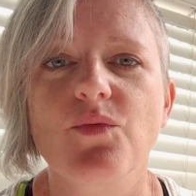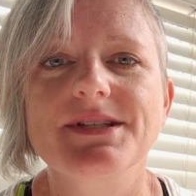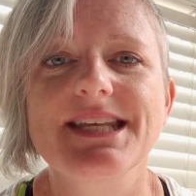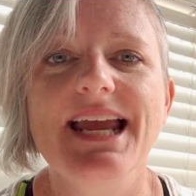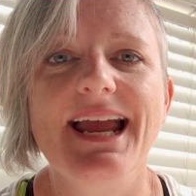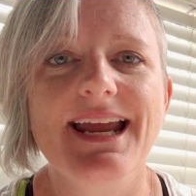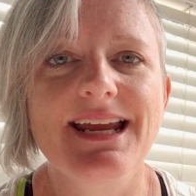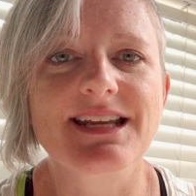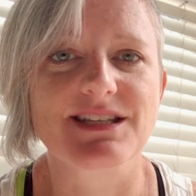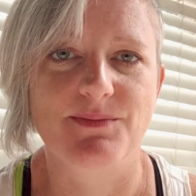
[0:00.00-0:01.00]
was the
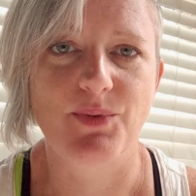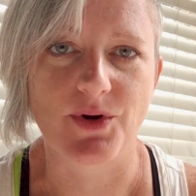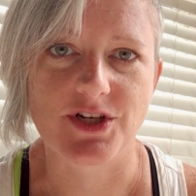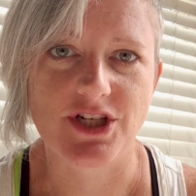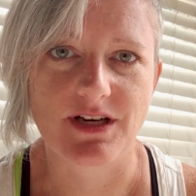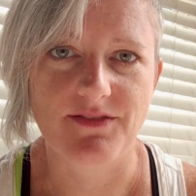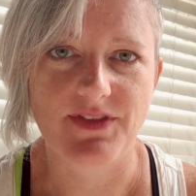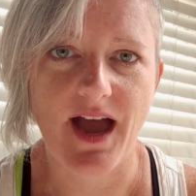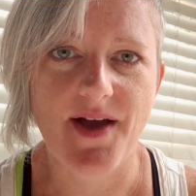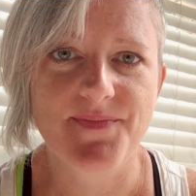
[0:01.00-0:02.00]
and portion of
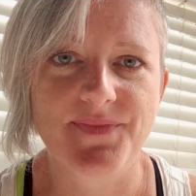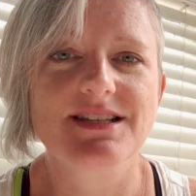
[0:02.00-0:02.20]
that.